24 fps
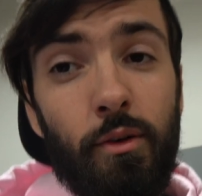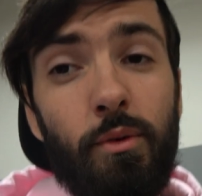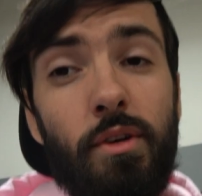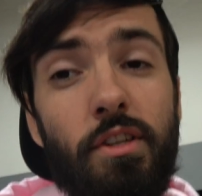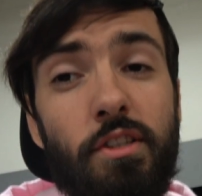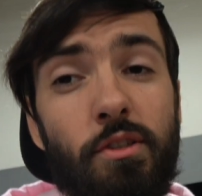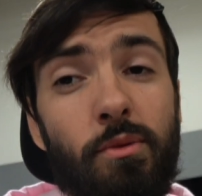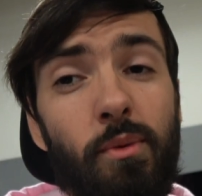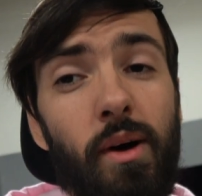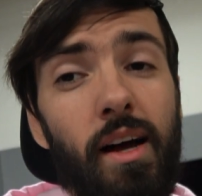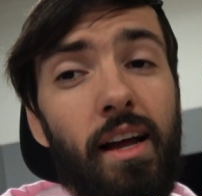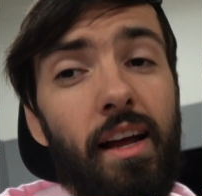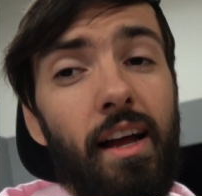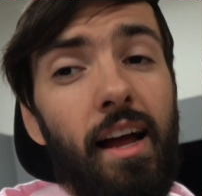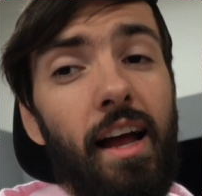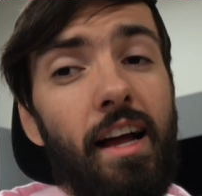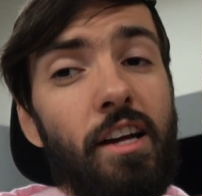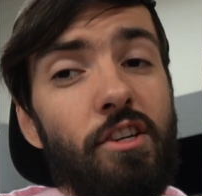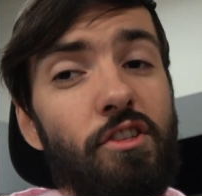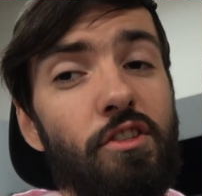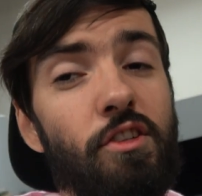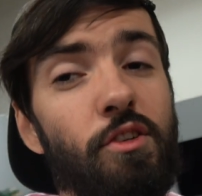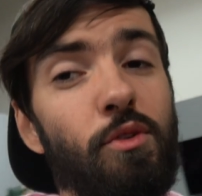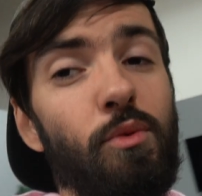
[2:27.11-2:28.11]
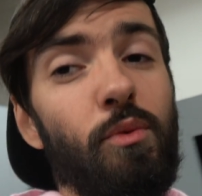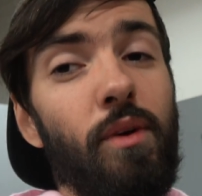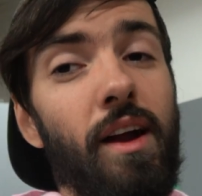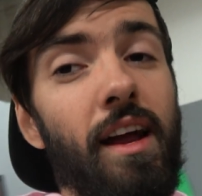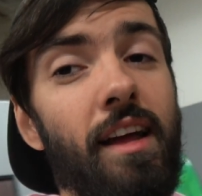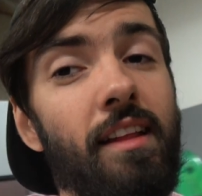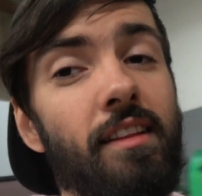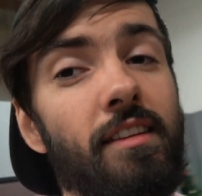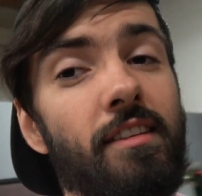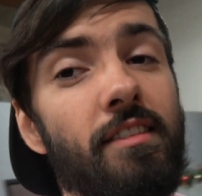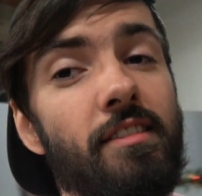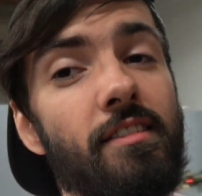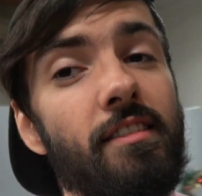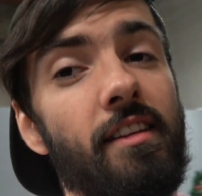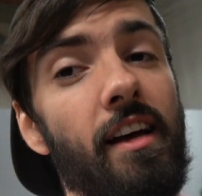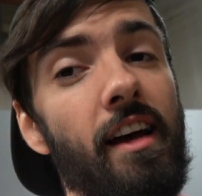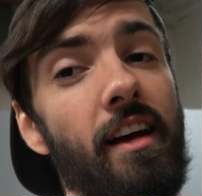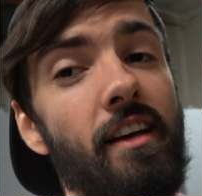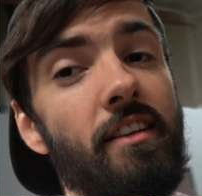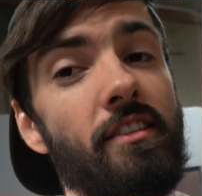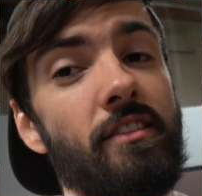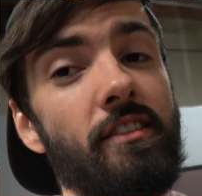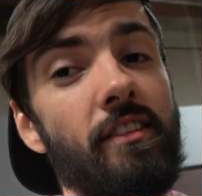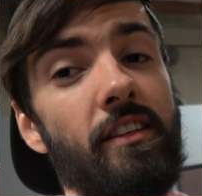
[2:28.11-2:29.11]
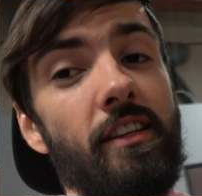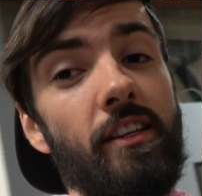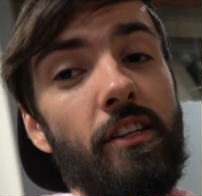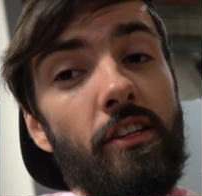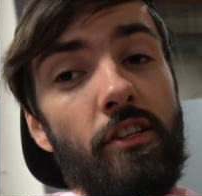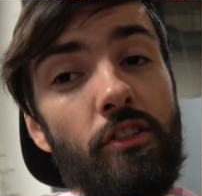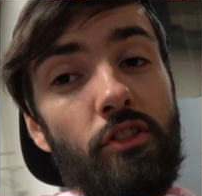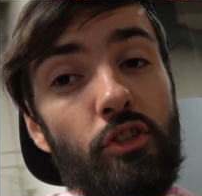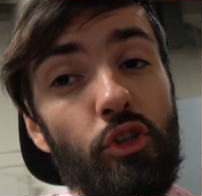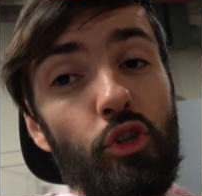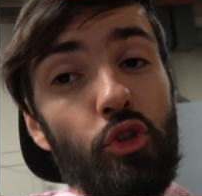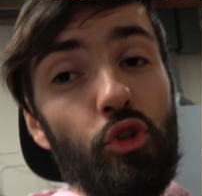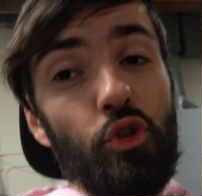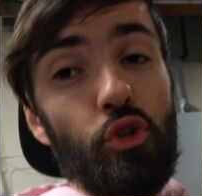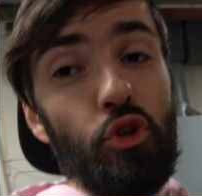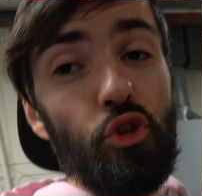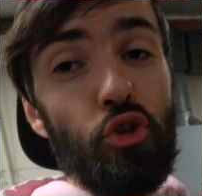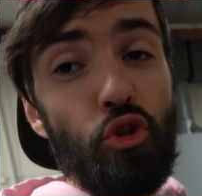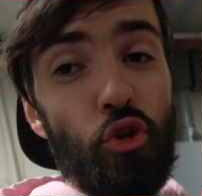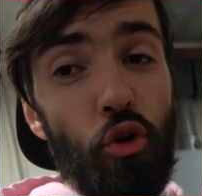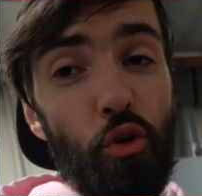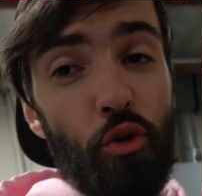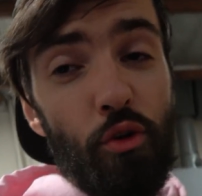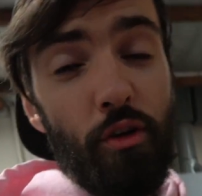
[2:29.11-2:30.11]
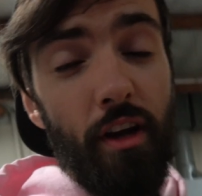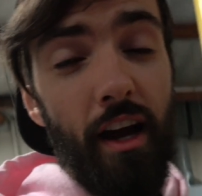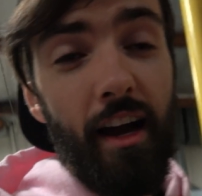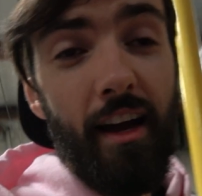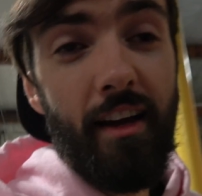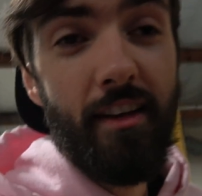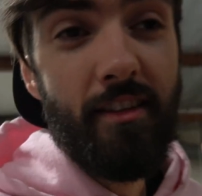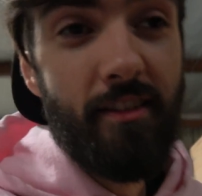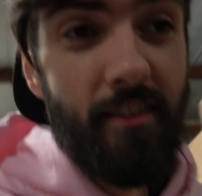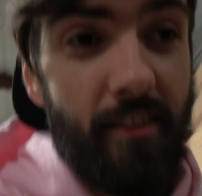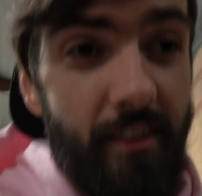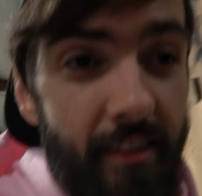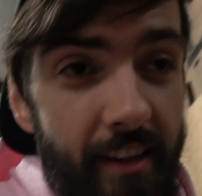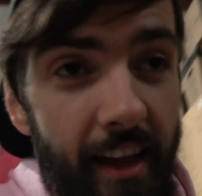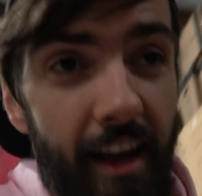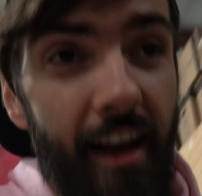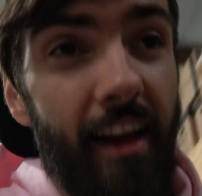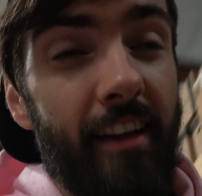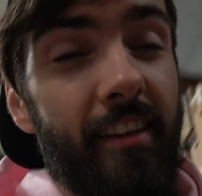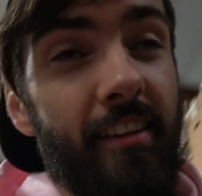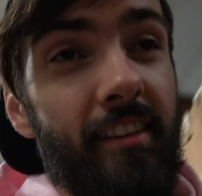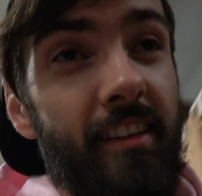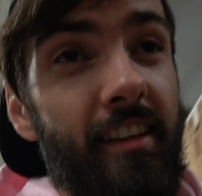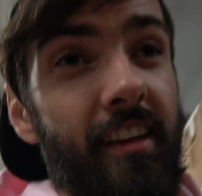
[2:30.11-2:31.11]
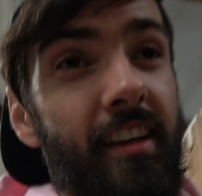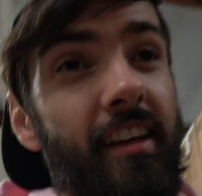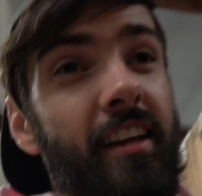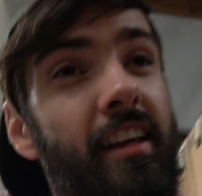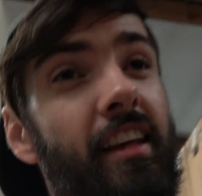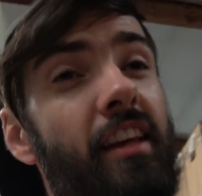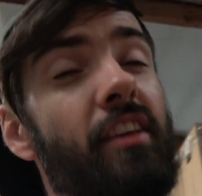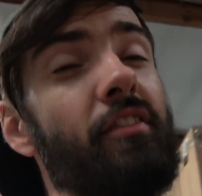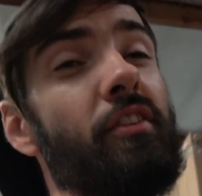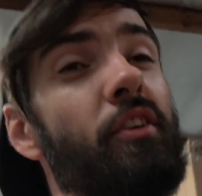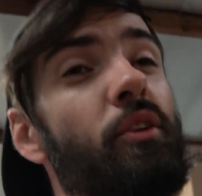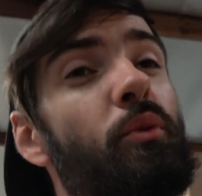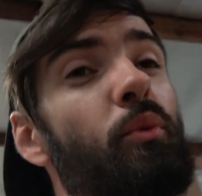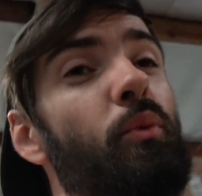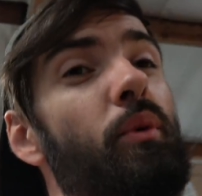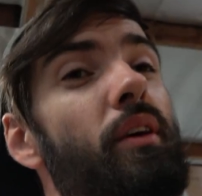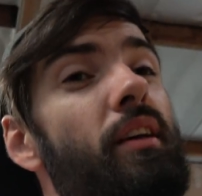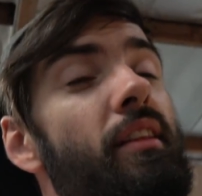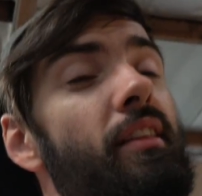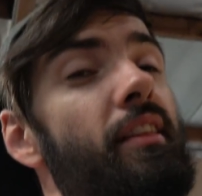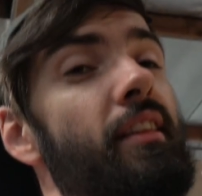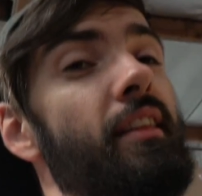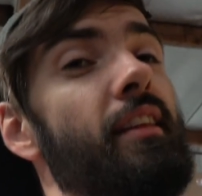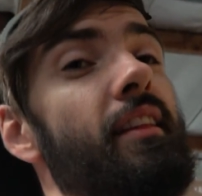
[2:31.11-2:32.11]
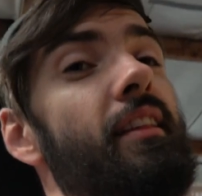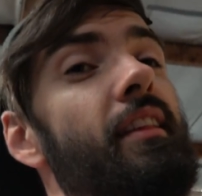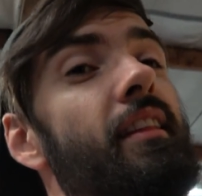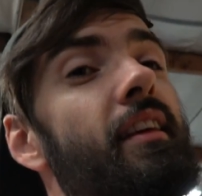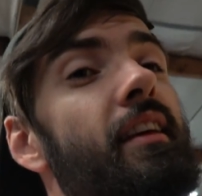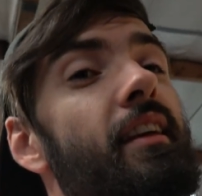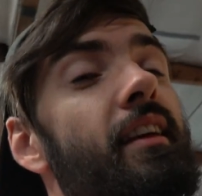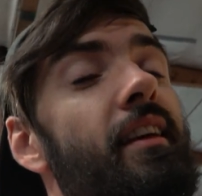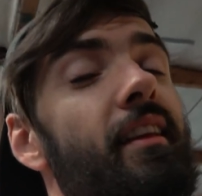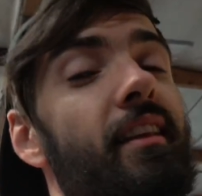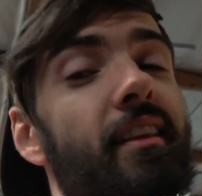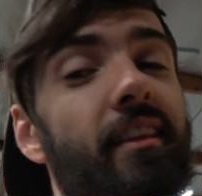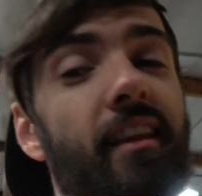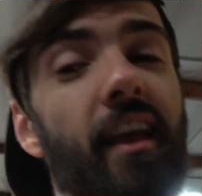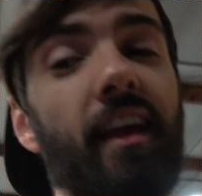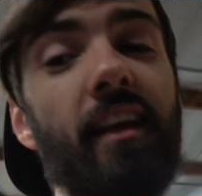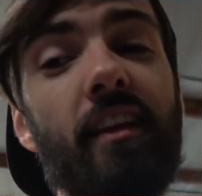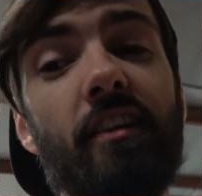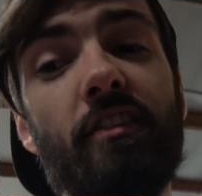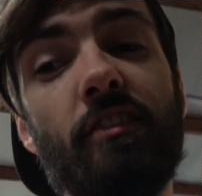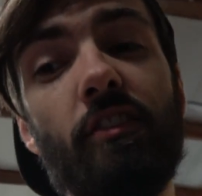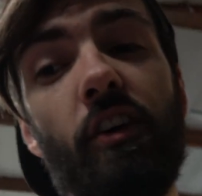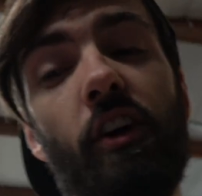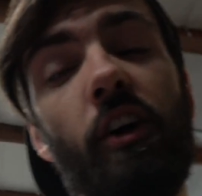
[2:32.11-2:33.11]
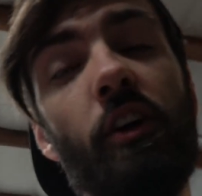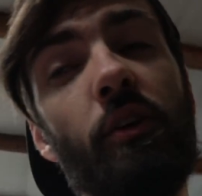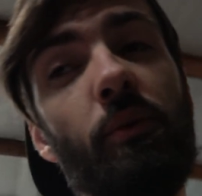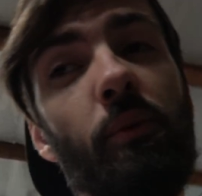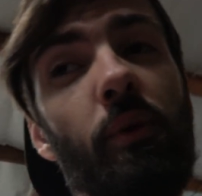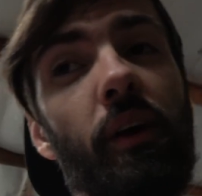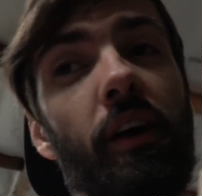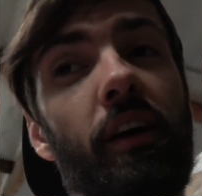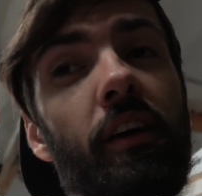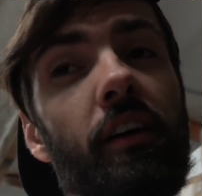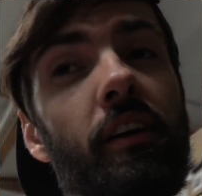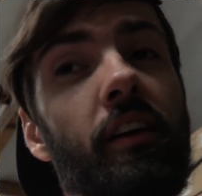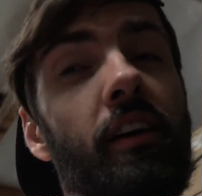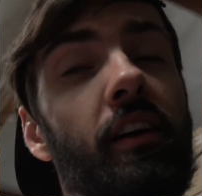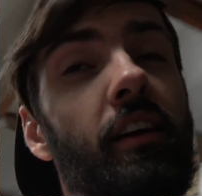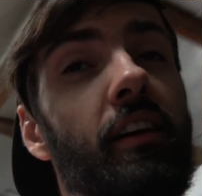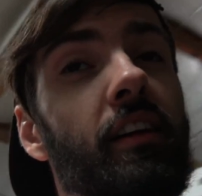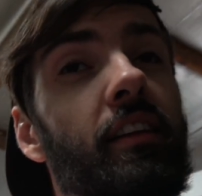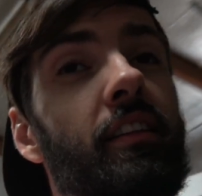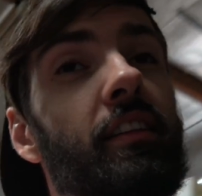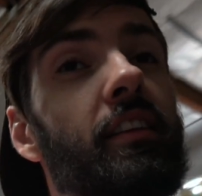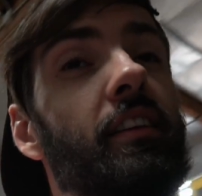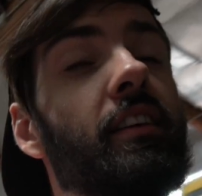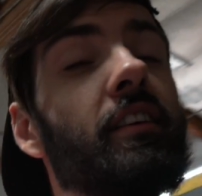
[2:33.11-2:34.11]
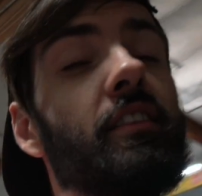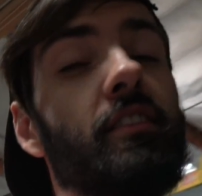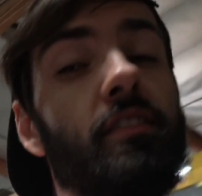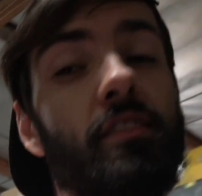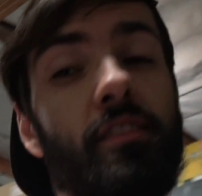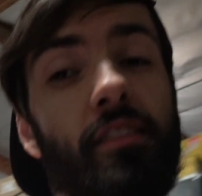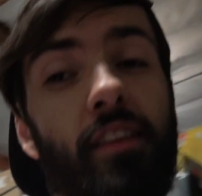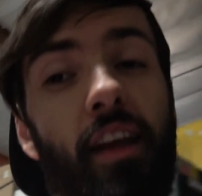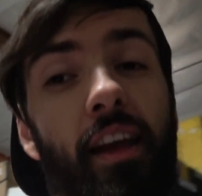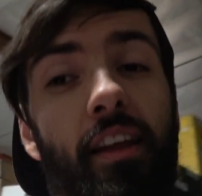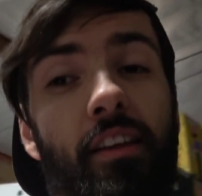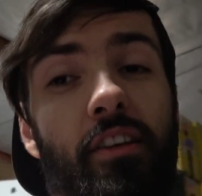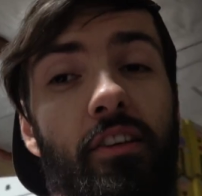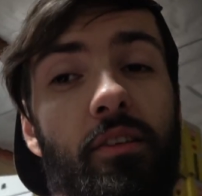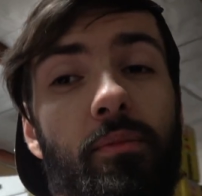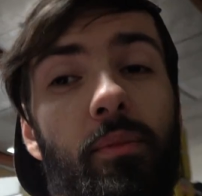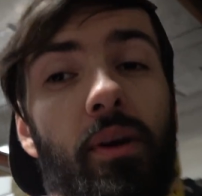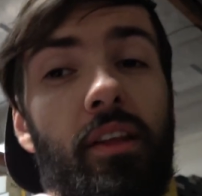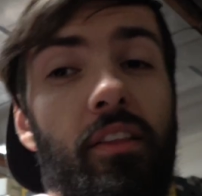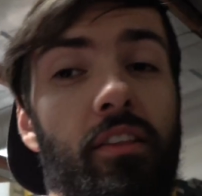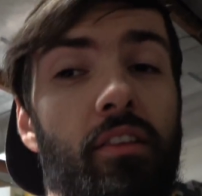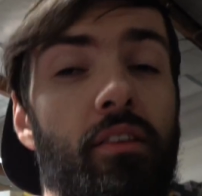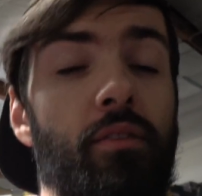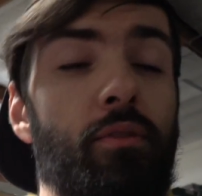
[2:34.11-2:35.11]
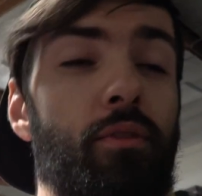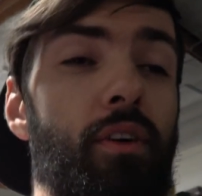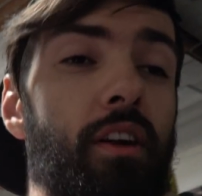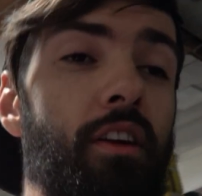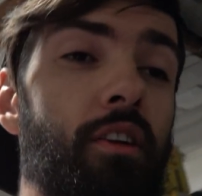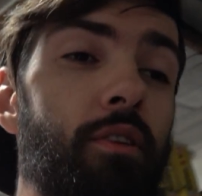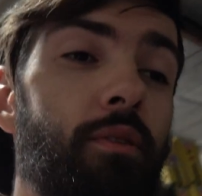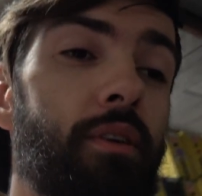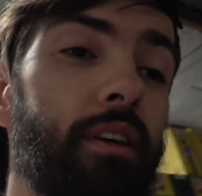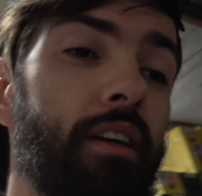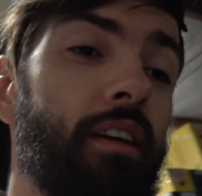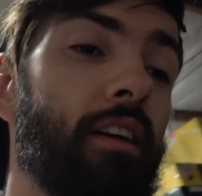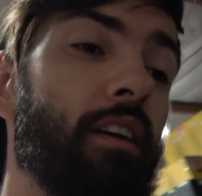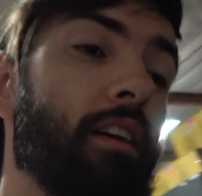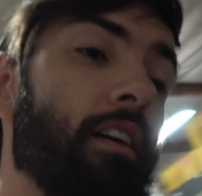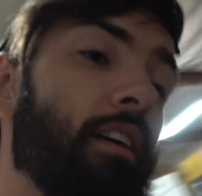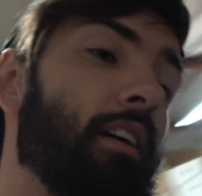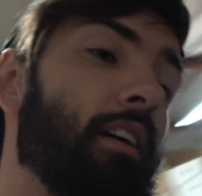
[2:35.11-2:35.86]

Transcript: The reason why I actually ran these tests is to show you guys that even with the latest hardware, the standard method of rendering